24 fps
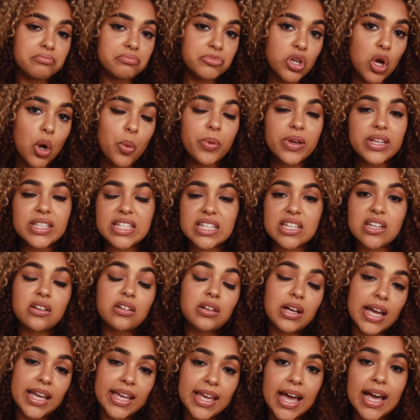No big deal,
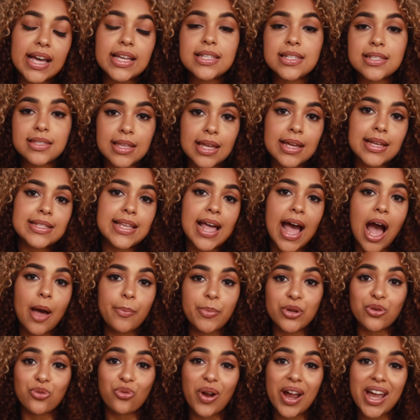I guess. Things
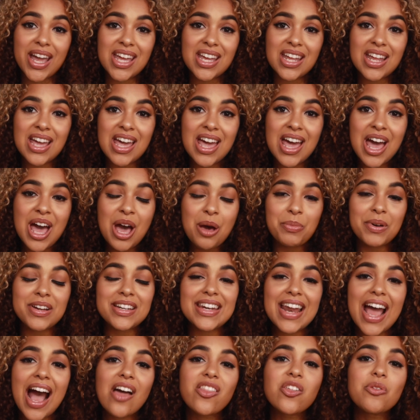happen, right? But
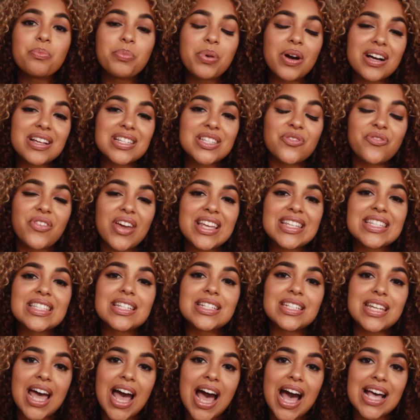now the Bucks face the
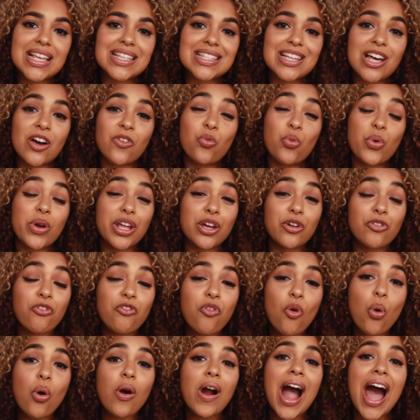task of winning
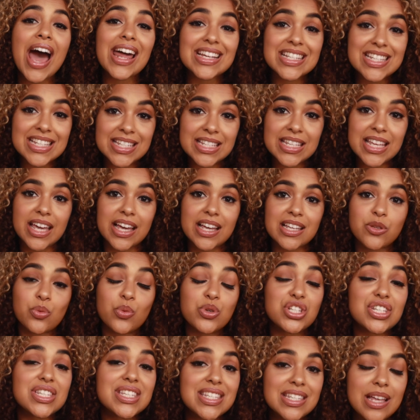4 out of 6,
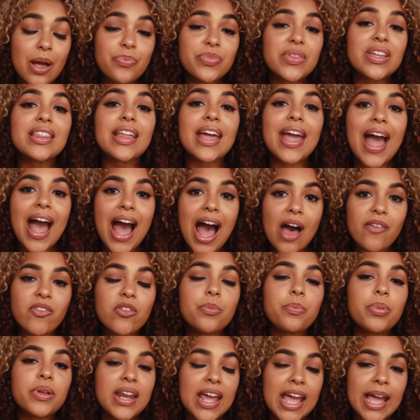which is something they
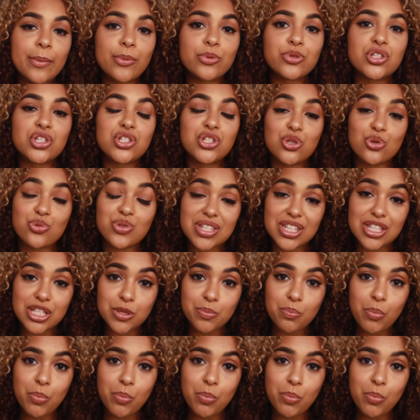haven't been able to do since